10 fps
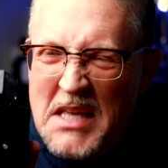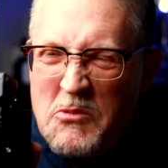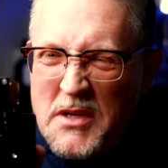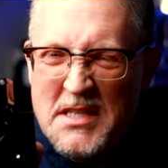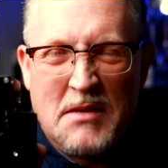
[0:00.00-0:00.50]

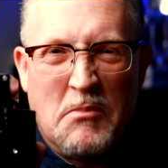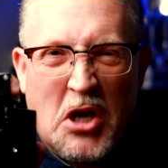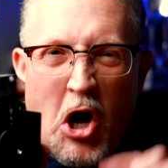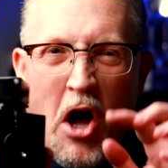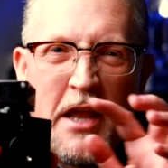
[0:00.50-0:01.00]
with some
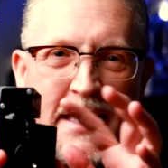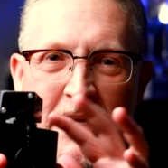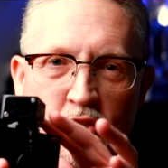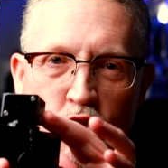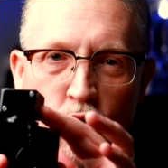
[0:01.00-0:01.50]
gaudy
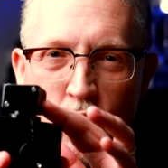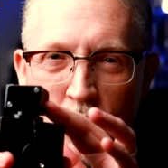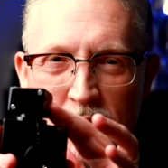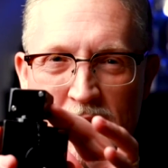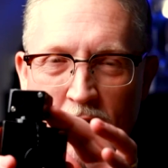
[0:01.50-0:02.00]

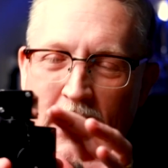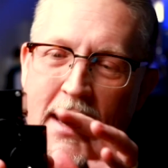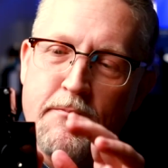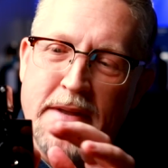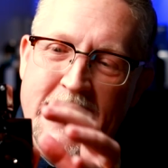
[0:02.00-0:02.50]
jewels that are kind
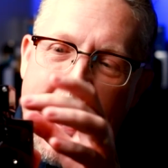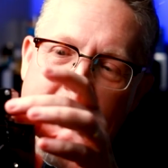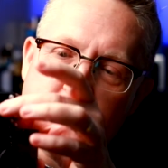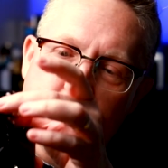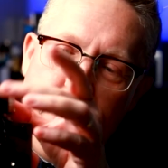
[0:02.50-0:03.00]
of
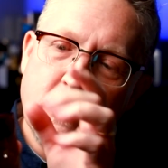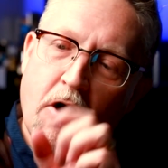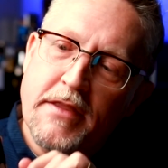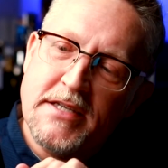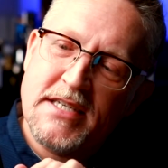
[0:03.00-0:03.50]
bedazzled
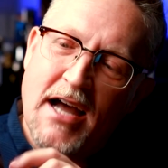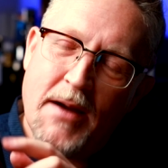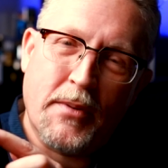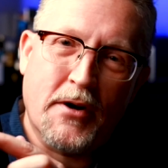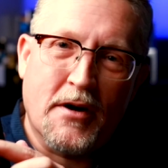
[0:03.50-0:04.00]
on the
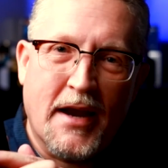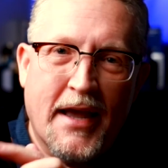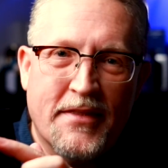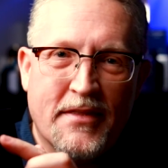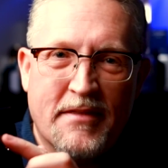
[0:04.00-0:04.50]
stopper
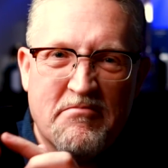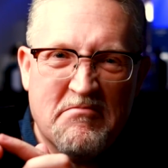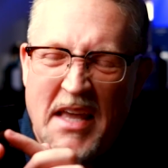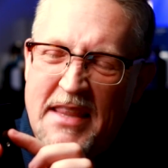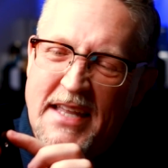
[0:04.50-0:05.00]
and
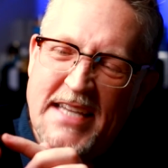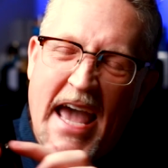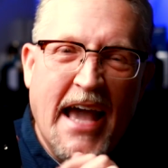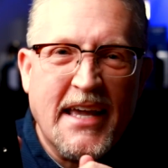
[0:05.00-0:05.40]
the tag